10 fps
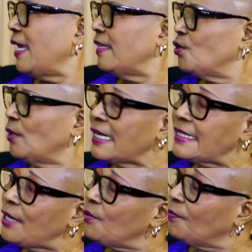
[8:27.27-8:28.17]
And the doctor
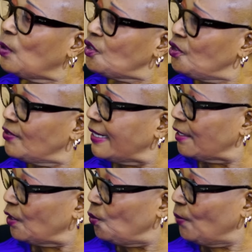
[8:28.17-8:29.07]
said, you've got children
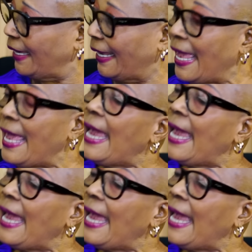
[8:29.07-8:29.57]
in the UK?